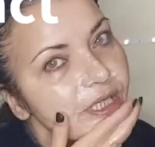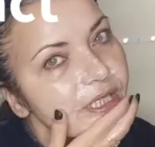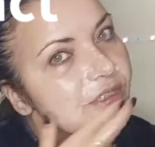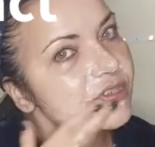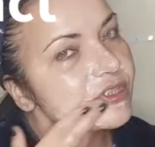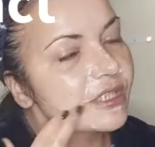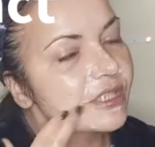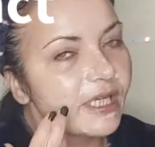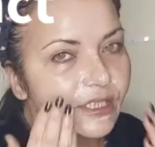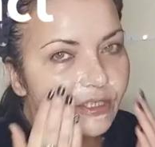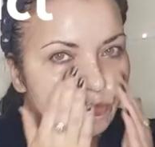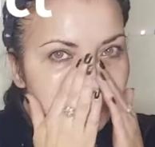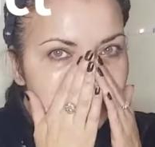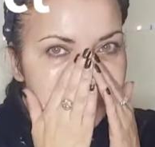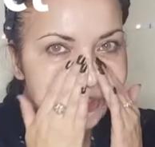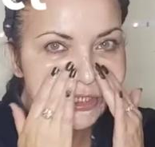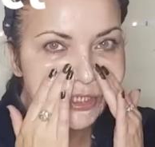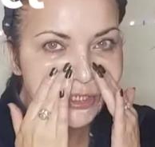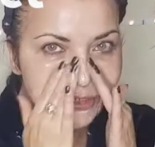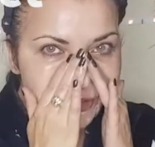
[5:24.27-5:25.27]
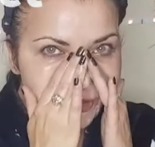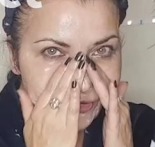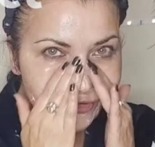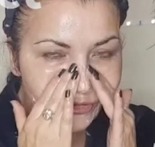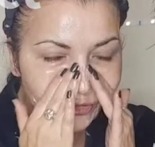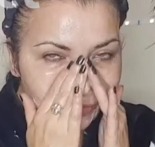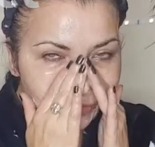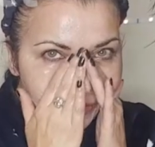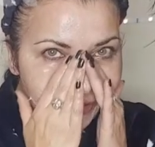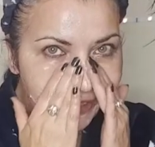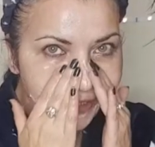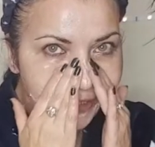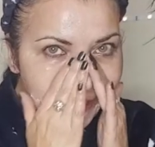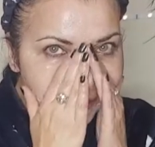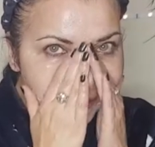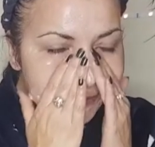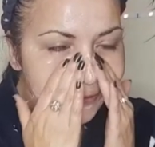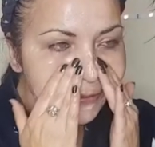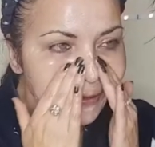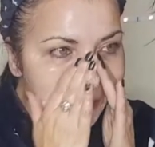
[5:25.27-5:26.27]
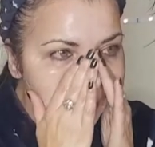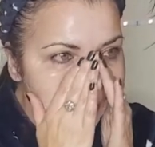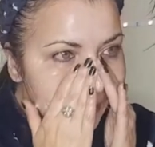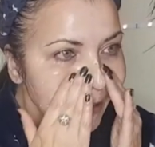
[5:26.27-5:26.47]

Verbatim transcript: extract, which is soothing